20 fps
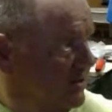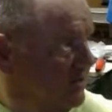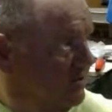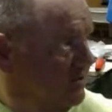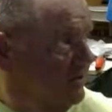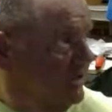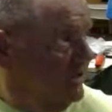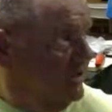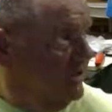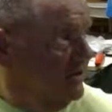
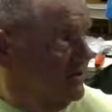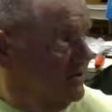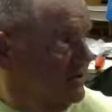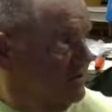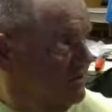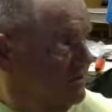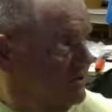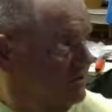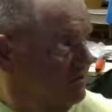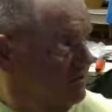What else
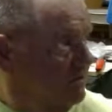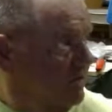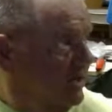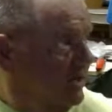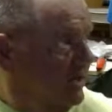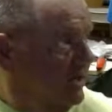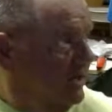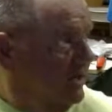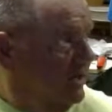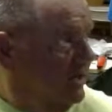was
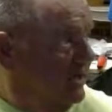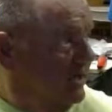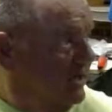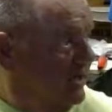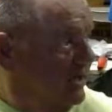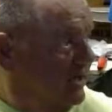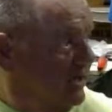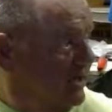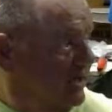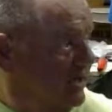
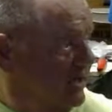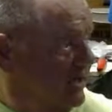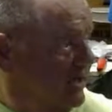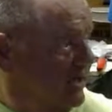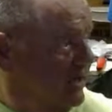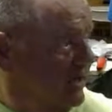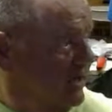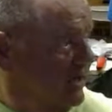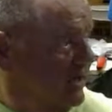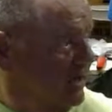brought
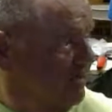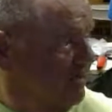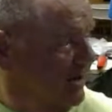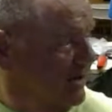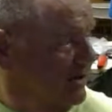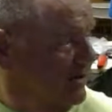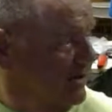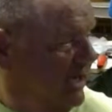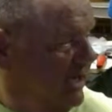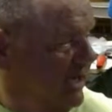up? I
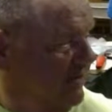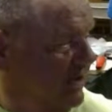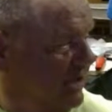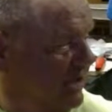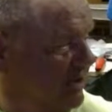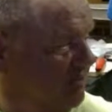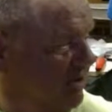don't have any